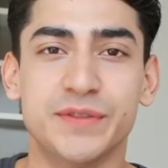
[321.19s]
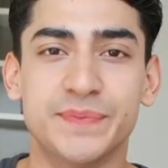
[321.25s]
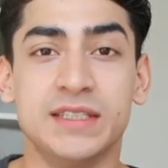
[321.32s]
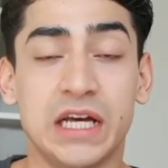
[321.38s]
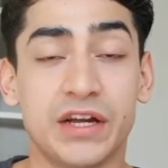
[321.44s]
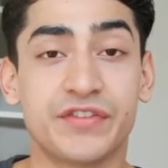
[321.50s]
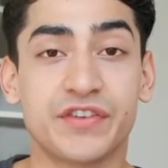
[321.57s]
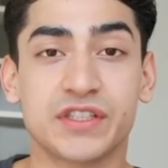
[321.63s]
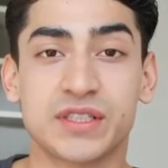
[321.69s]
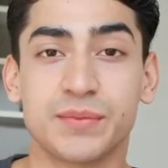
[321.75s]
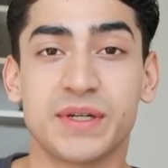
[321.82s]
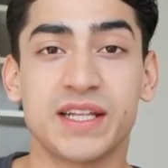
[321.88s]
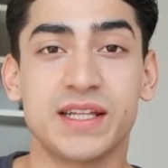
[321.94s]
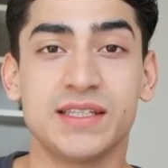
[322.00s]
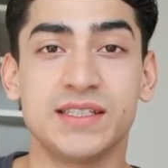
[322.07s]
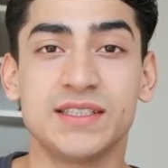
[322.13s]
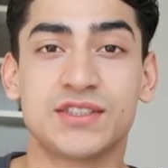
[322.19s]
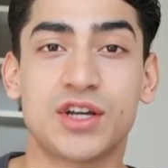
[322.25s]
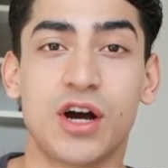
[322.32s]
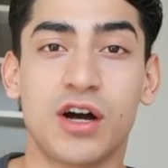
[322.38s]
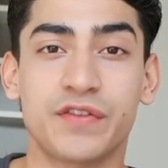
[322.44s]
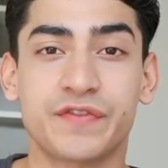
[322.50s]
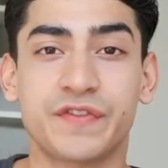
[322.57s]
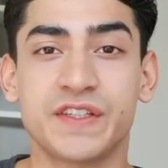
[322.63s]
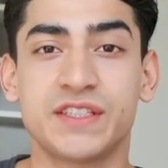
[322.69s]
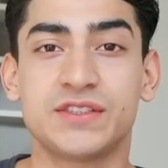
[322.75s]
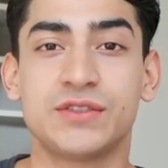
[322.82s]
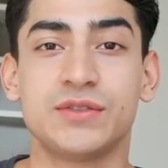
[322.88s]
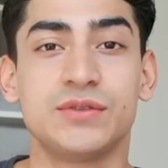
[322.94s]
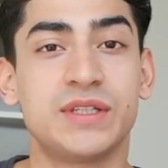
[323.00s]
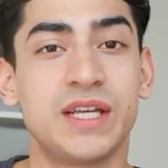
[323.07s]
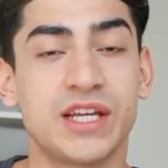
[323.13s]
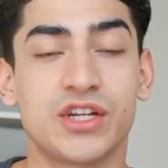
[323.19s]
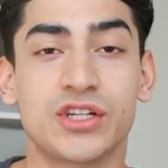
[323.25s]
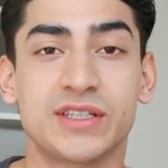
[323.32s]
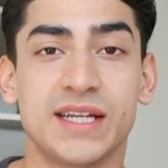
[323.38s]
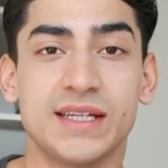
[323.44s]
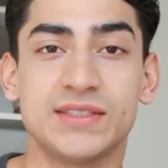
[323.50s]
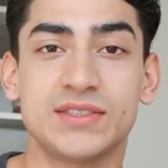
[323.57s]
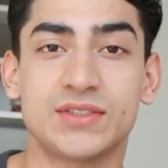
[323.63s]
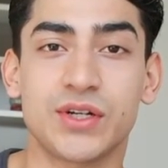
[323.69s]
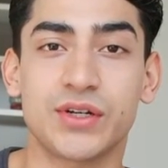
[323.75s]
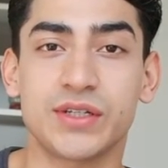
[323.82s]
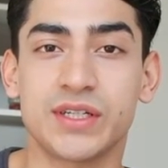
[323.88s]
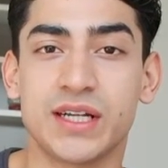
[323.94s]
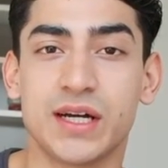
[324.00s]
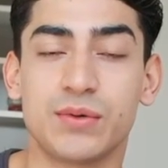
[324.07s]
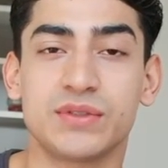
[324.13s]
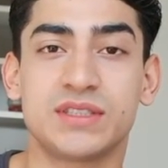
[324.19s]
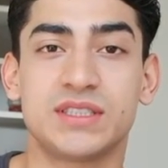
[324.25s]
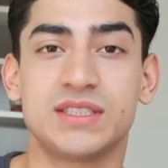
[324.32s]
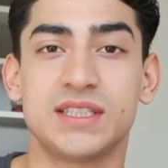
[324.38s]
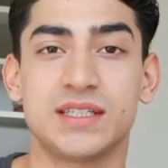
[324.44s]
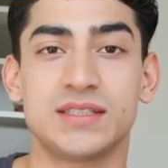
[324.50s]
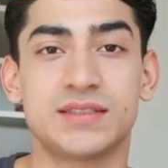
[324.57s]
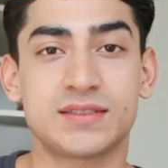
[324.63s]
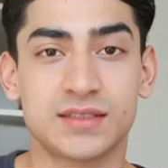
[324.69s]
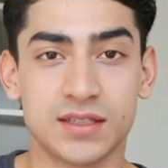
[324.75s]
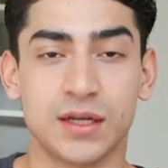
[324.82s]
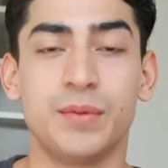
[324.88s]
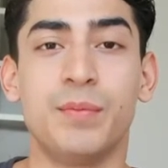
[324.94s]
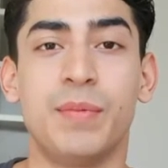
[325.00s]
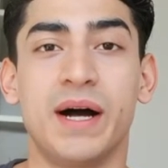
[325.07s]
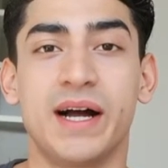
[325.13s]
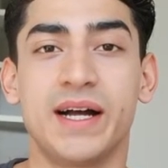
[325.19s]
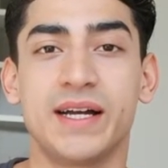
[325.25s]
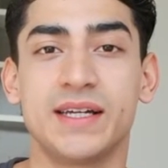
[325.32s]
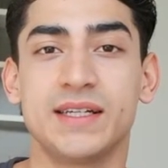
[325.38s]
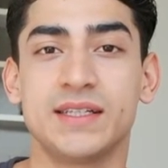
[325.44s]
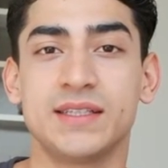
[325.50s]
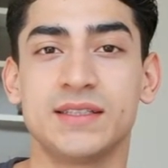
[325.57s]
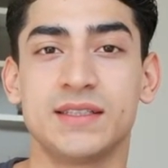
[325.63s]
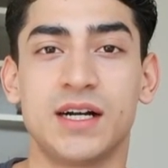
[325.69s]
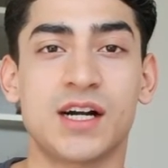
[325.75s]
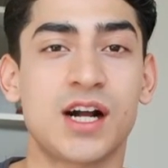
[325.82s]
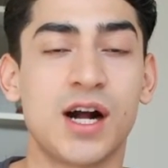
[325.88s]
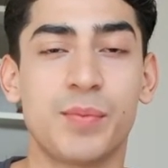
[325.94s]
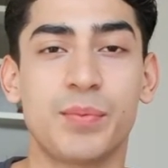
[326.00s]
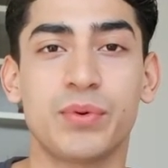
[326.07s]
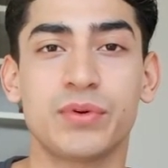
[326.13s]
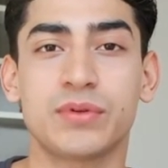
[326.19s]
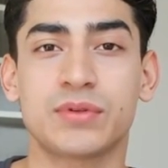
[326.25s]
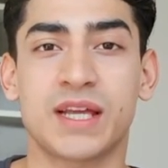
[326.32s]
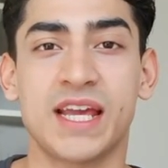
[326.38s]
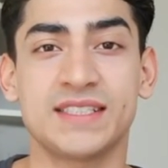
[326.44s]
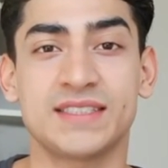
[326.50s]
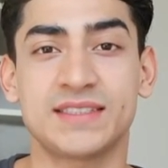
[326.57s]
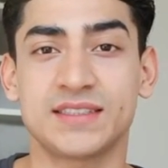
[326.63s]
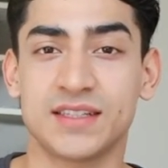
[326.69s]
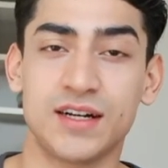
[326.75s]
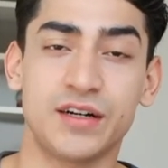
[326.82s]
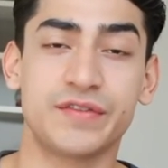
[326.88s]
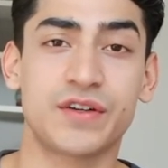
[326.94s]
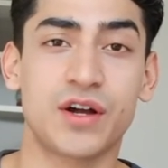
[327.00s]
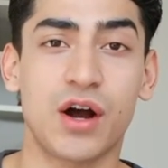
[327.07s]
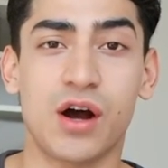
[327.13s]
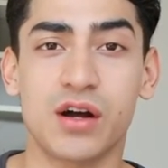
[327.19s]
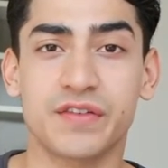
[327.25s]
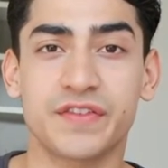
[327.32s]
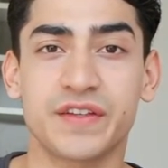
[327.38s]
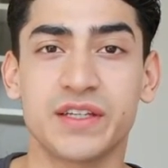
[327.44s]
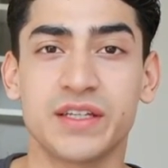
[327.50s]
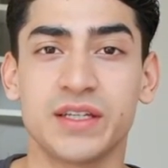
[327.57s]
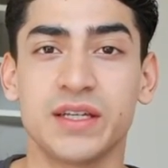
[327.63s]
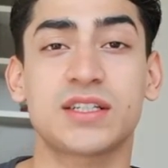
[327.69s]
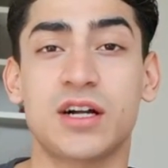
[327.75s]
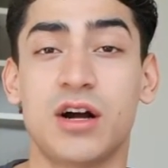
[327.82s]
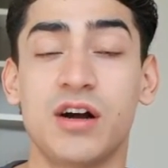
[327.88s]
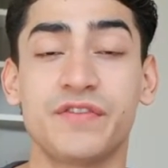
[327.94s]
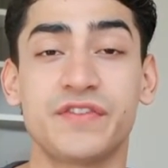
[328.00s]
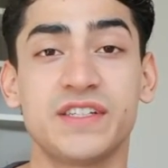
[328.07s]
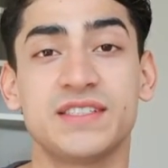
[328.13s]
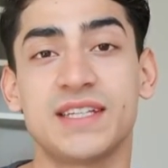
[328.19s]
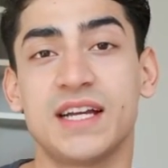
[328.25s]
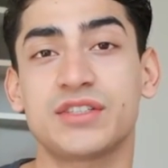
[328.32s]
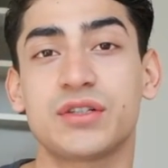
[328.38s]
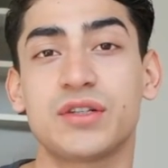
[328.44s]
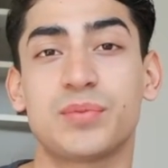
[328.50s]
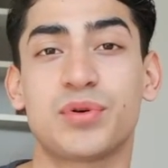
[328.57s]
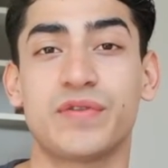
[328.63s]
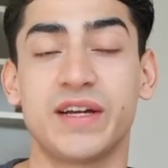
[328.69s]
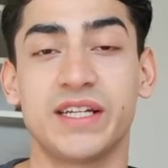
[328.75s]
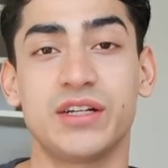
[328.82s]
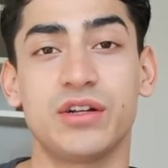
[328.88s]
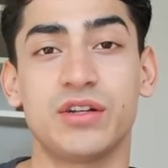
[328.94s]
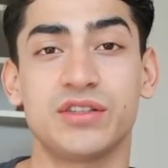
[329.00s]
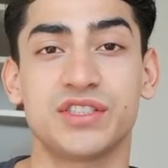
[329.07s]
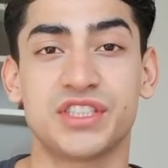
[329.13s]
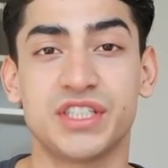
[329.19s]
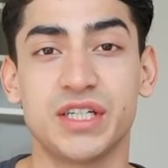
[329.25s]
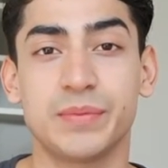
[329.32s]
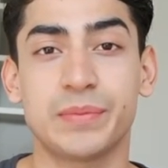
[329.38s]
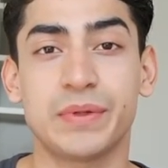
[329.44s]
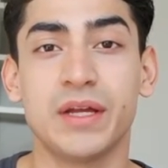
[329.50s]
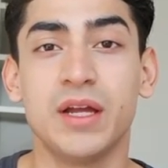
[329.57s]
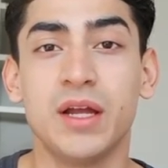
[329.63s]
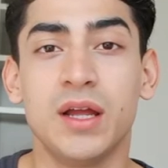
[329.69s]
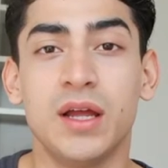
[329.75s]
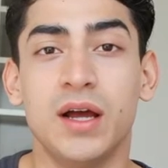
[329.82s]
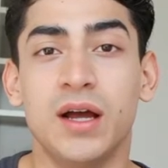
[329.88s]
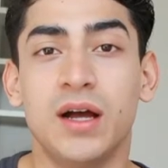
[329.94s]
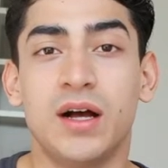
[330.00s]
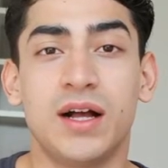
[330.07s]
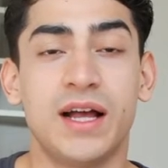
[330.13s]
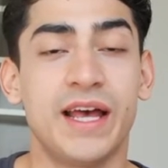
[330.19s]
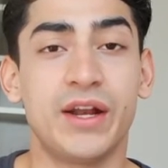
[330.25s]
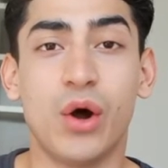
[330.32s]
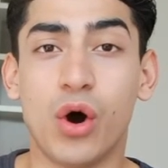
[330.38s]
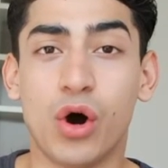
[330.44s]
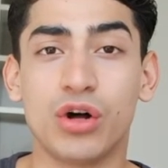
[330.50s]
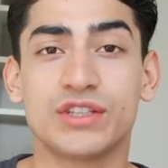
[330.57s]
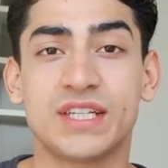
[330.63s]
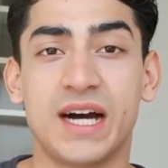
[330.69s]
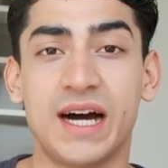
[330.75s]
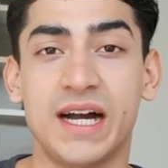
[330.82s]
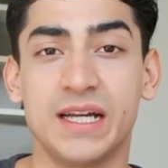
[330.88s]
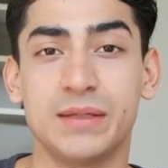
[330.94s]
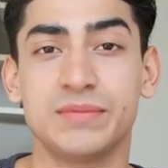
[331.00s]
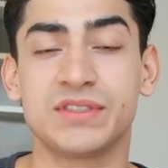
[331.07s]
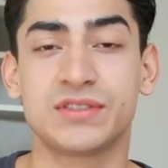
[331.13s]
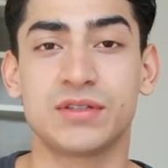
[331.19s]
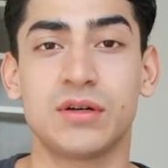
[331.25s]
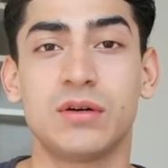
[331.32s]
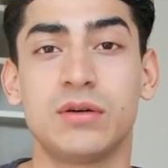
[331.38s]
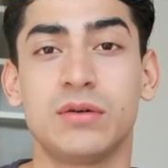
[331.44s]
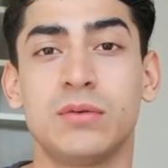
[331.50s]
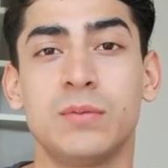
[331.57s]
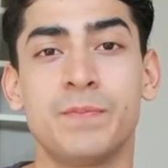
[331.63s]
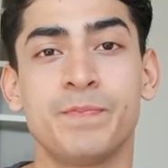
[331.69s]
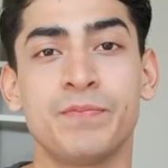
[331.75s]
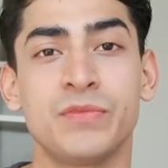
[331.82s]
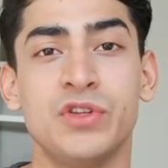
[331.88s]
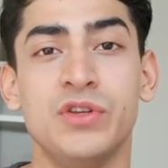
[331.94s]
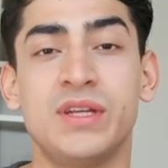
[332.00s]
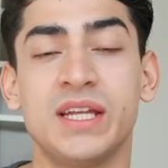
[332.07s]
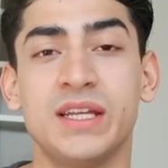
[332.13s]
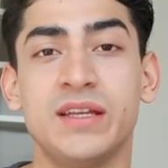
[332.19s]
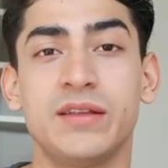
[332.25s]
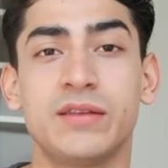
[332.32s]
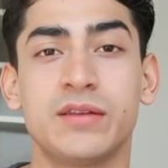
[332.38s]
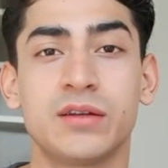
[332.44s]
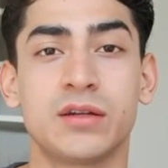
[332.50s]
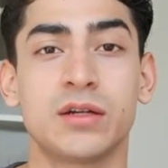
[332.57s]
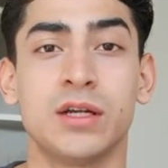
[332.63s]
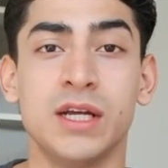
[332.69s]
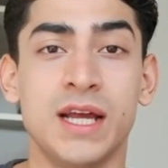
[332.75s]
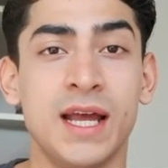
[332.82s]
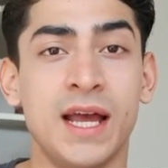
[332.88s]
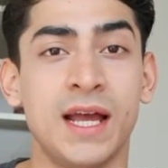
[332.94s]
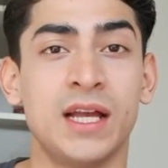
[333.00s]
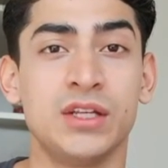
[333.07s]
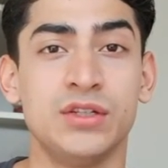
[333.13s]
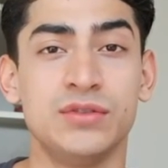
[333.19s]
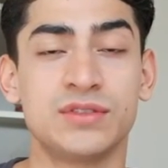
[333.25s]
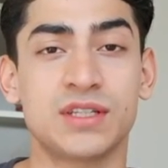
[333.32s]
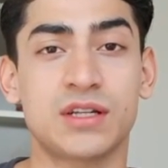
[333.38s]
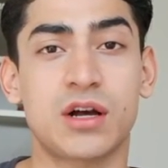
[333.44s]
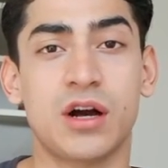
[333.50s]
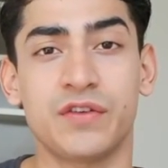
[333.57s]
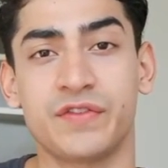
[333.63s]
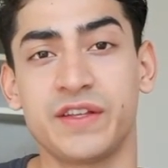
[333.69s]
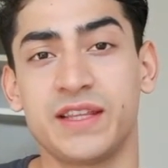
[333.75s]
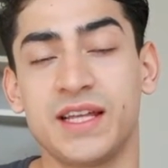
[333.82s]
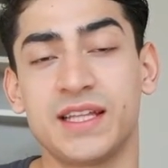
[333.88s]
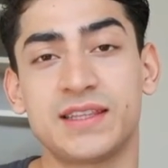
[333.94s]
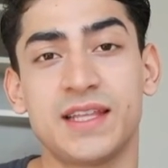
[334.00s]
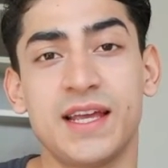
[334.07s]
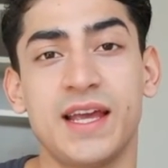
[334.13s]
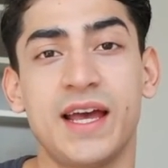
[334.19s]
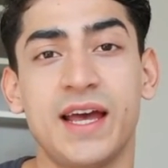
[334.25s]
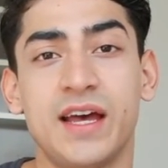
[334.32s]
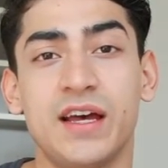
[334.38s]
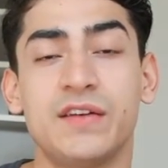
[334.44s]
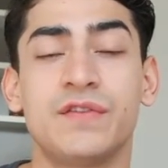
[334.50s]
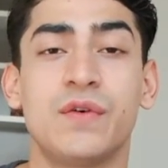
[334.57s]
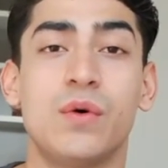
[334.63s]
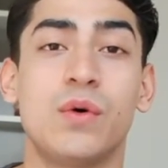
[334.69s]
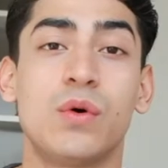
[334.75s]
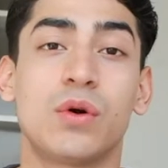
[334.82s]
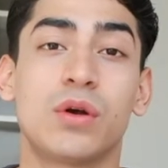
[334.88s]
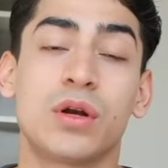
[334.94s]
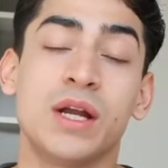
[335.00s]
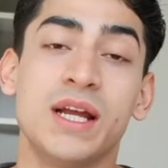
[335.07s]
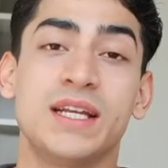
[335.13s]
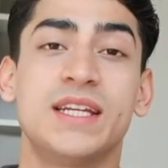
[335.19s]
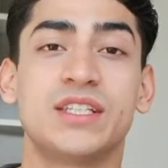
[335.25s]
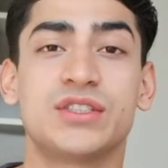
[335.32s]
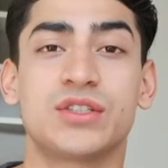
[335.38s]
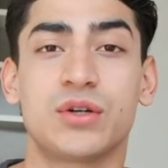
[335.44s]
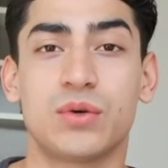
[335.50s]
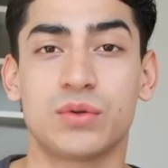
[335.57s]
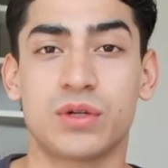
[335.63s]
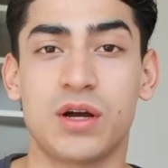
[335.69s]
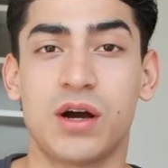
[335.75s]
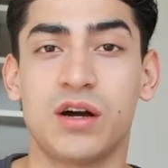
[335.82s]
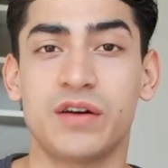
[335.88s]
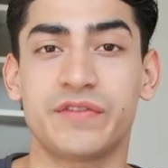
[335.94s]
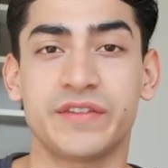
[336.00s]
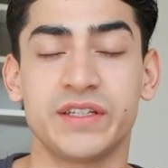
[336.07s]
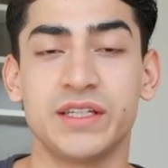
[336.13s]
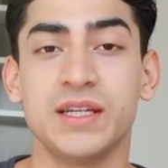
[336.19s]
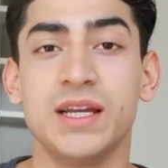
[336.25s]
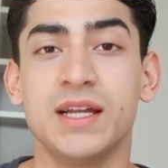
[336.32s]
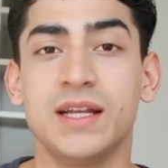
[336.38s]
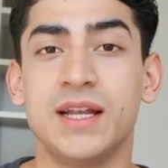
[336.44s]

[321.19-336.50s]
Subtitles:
Now if you're somebody that needs coffee to get your day started, I would suggest buy a couple cases of coffee. Coffee is actually provided on the ship at all times, so you can either use the coffee that they have or get your own coffee.